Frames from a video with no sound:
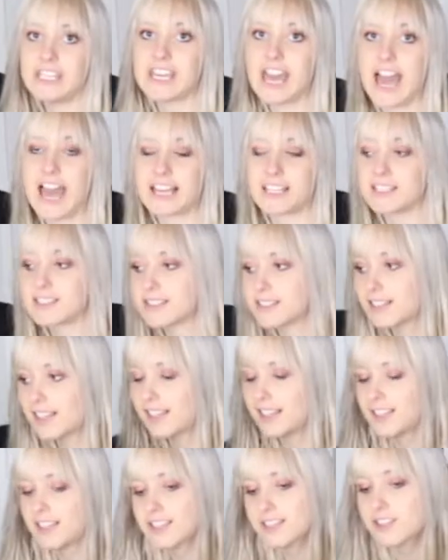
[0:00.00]
Yes.
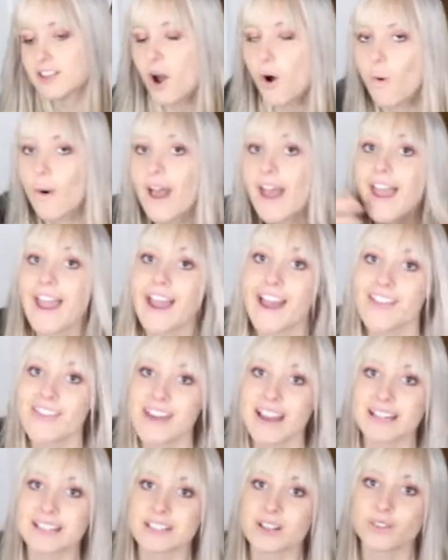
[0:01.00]
So
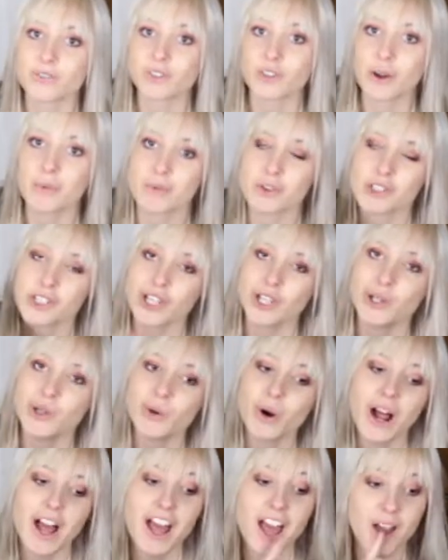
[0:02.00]
that is outfit number
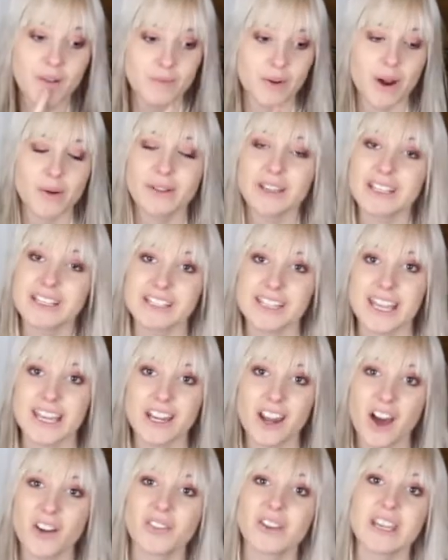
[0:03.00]
two. Probably gonna take it
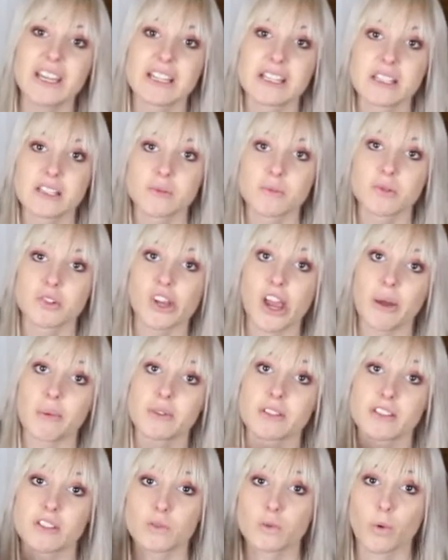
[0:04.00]
off and get in some
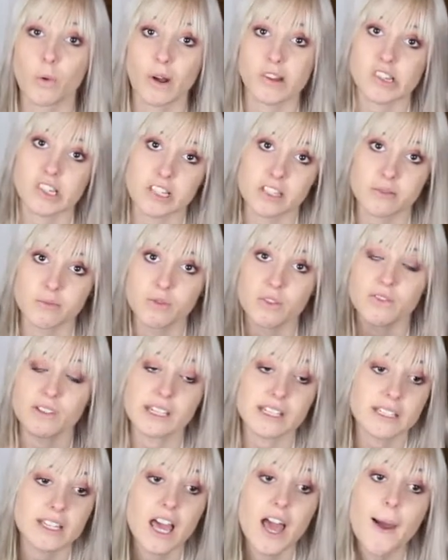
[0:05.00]
pajamas because we're watching some
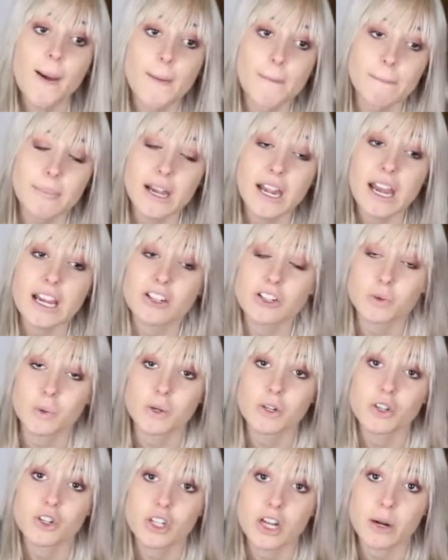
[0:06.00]
movies. But I just
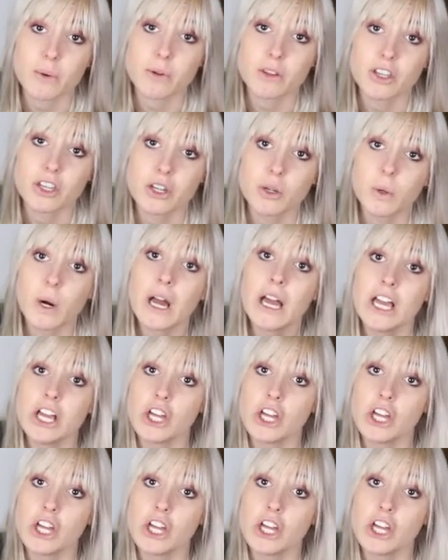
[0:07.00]
wanted to share with you,